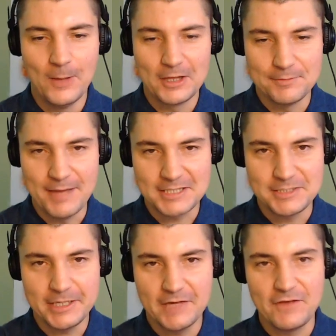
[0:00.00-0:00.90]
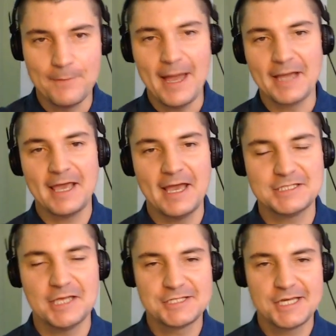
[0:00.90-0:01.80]
Welcome back to the Gift Up
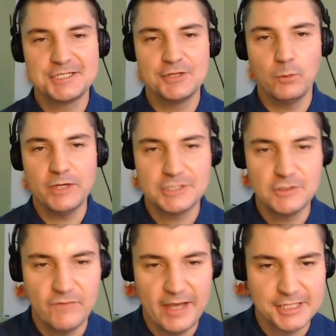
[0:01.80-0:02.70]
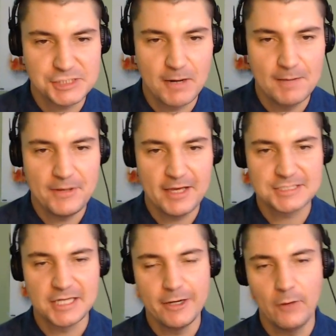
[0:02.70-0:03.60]
Podcast. Let's get to the week two Vegas spread
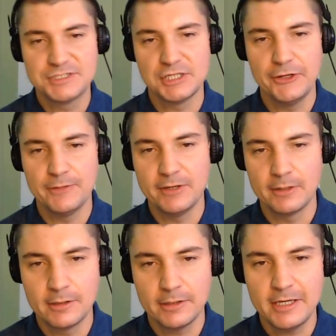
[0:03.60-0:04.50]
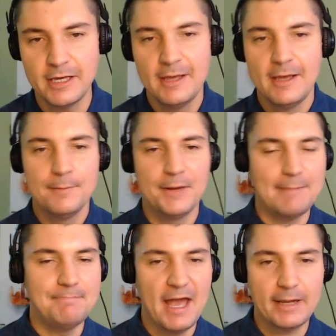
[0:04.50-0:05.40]
picks. I know it's a little bit early,
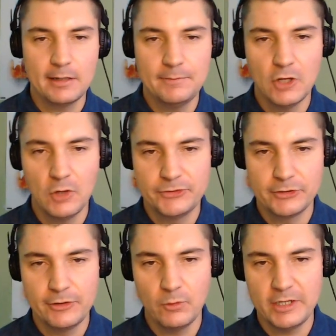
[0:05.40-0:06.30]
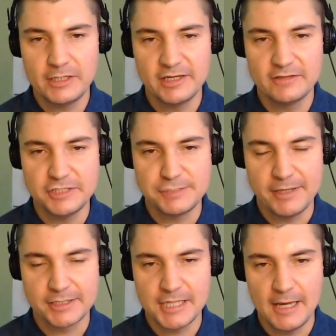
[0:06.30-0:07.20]
but I'm not going to be home during the week to get these
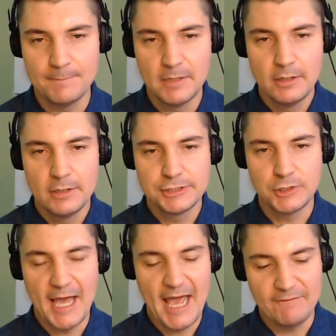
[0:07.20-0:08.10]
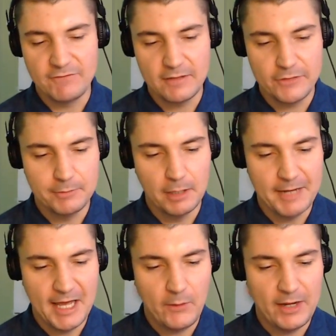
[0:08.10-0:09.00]
picks up. So I have to get them
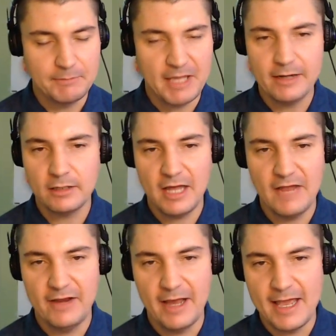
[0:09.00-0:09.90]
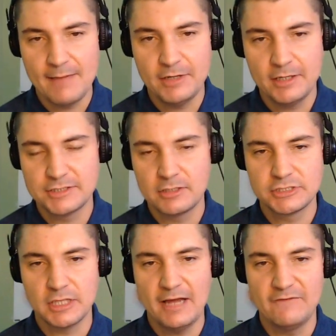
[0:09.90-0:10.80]
up now. And I'm kind of glad that I am because
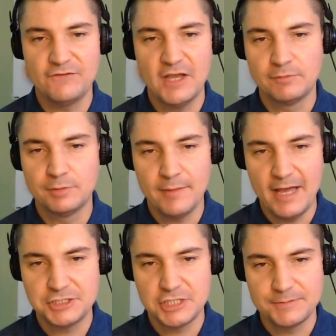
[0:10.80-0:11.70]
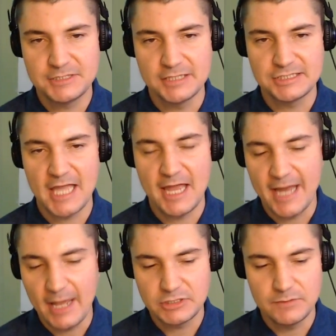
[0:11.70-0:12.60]
there's a lot of favorable matchups that
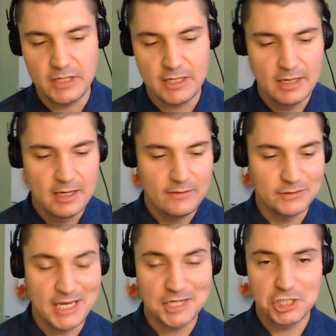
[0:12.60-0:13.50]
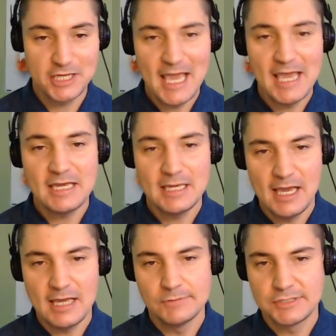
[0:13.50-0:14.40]
stand out to me. There's actually eight
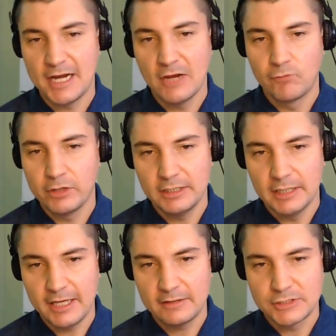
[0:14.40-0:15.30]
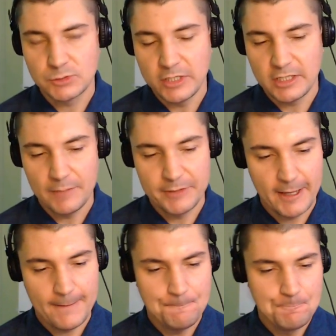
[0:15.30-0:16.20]
games that I really like this week
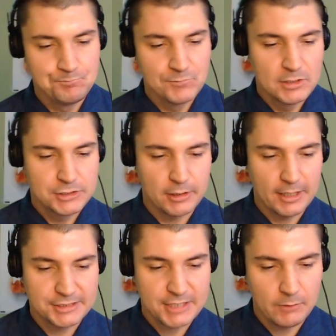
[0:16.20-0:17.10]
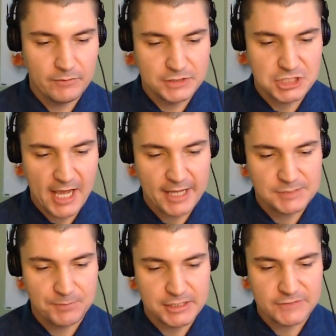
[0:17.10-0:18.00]
coming up. So let's start with the
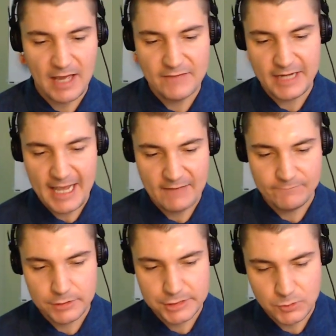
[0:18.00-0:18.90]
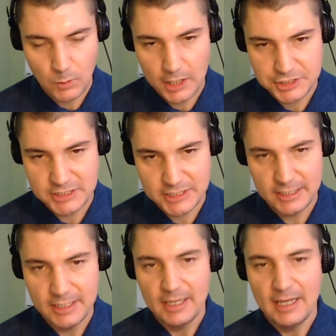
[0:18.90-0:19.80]
Giants plus five and a half versus
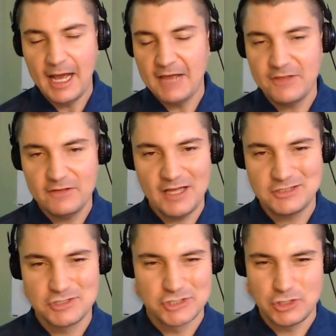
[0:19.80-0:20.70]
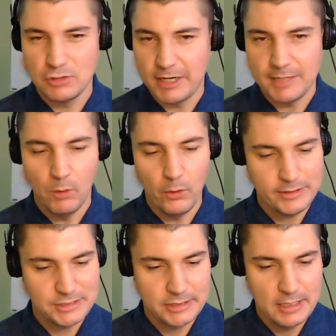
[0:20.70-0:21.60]
Washington. I think that's just too many
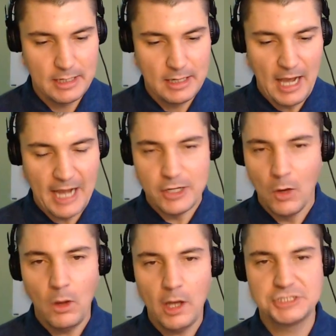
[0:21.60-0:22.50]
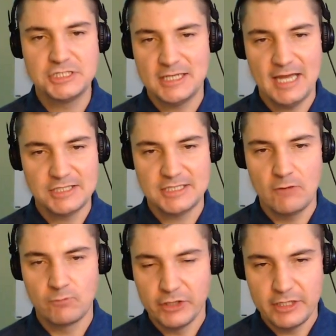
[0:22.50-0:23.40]
points. I know Washington has
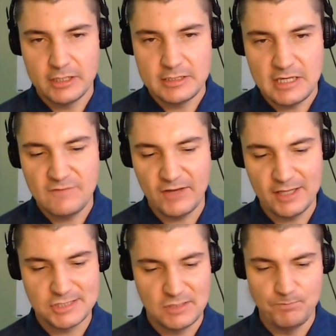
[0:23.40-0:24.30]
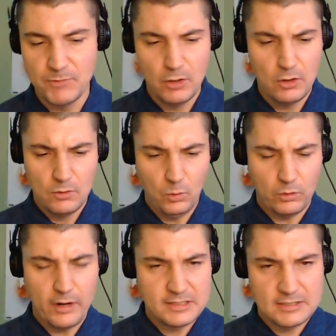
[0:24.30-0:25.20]
that really good defense, and
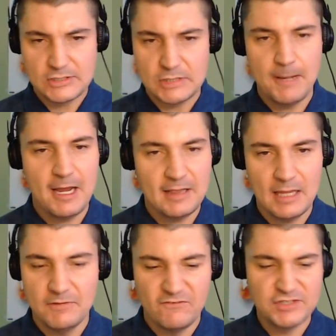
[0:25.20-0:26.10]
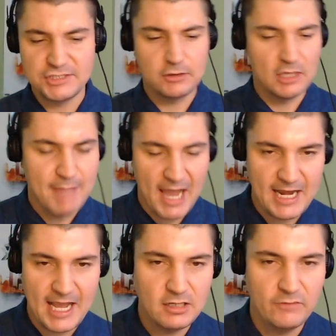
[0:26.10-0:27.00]
we're anticipating them to physically
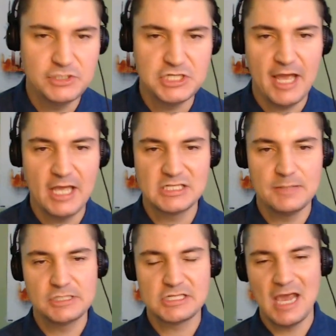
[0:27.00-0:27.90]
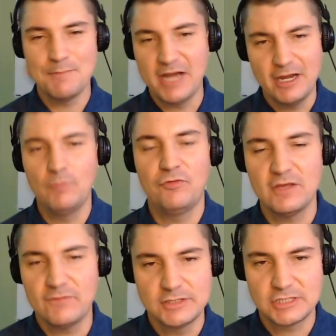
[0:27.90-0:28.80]
manhandle the Giants in this game, but I don't
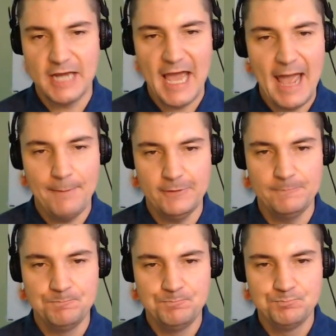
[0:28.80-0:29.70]
think that's going to happen.